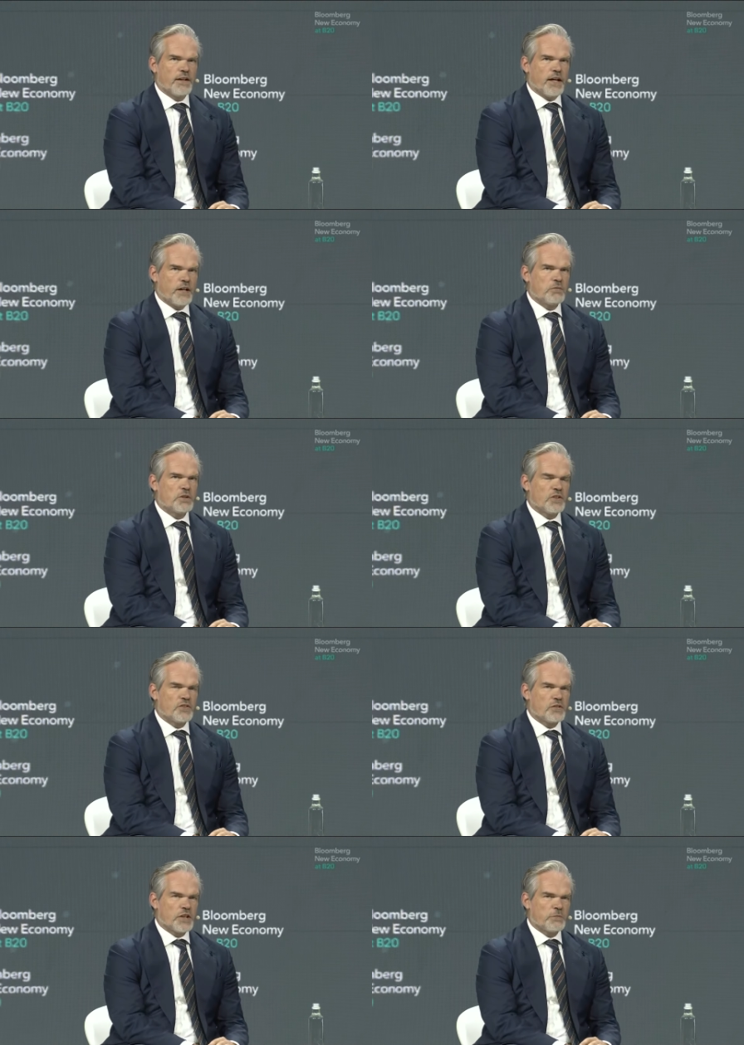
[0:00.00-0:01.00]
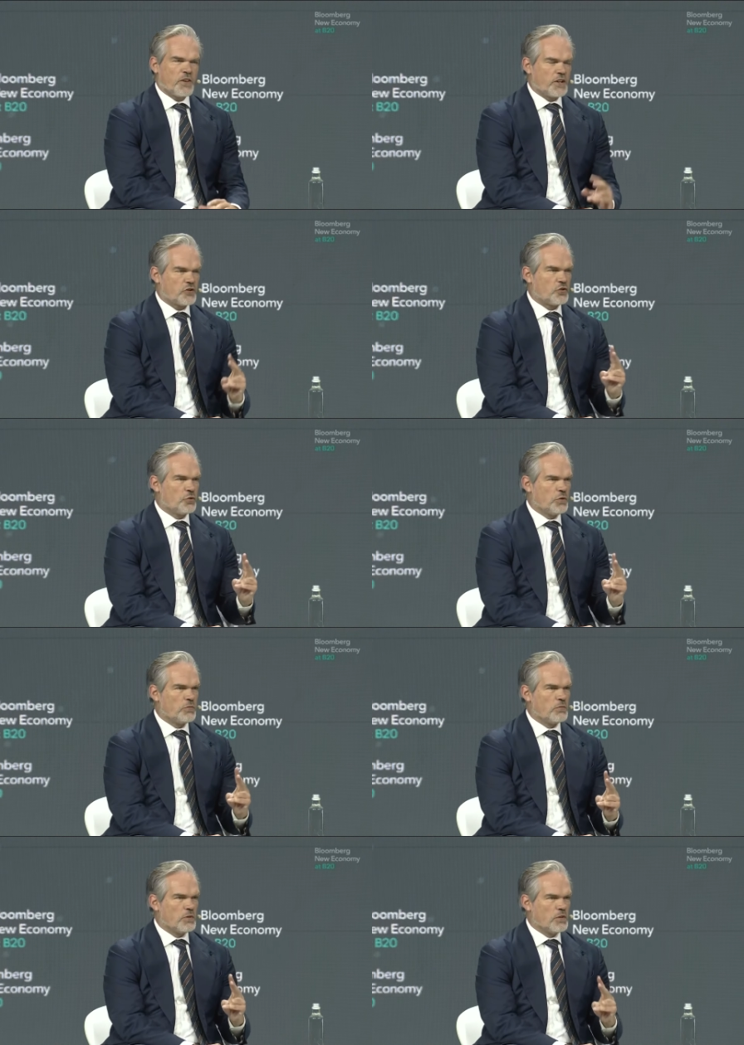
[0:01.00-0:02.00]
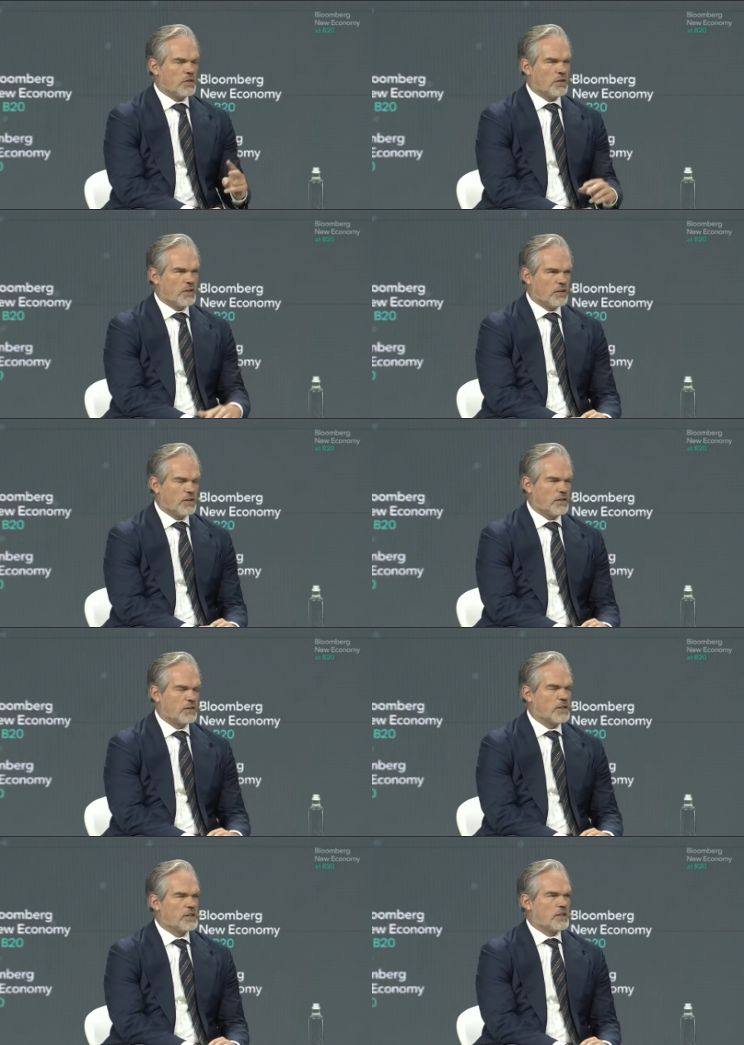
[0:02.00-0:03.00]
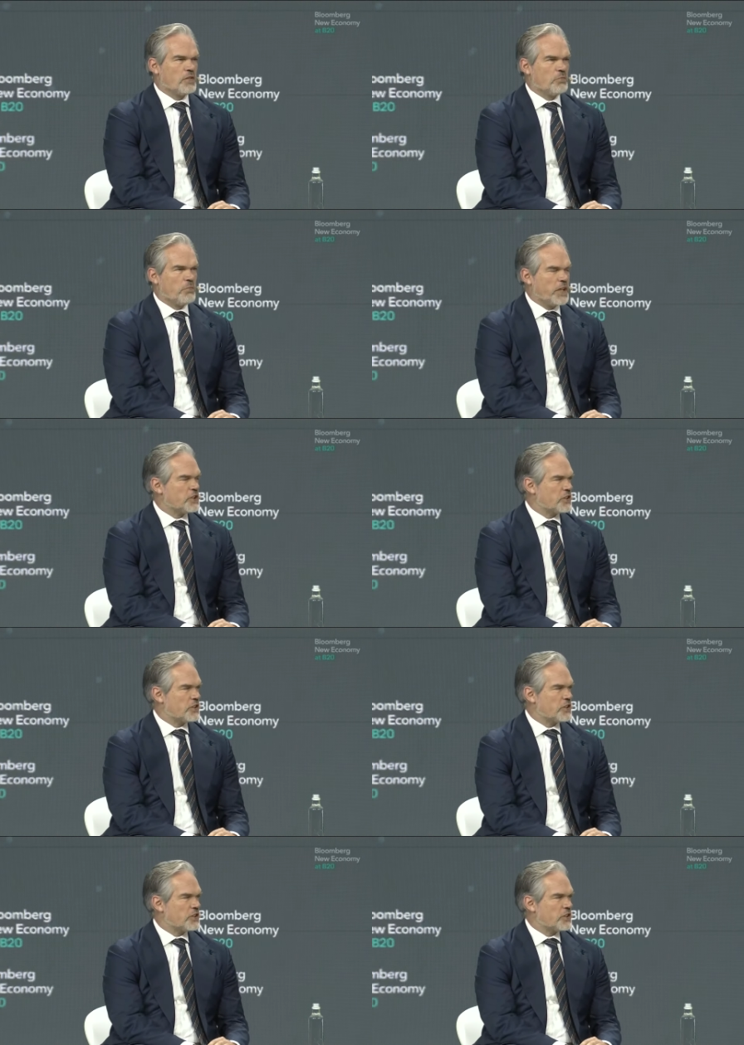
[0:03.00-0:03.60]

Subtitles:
I would describe it, there are two major